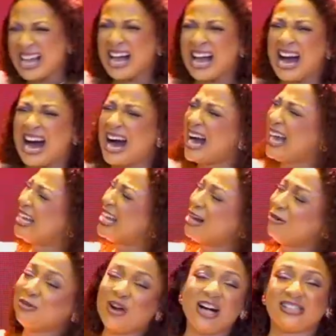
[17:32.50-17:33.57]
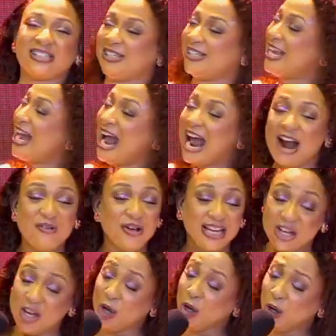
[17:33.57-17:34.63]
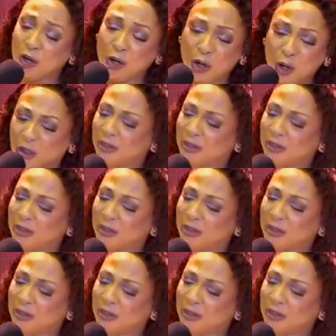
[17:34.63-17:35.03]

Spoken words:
I am not hearing you.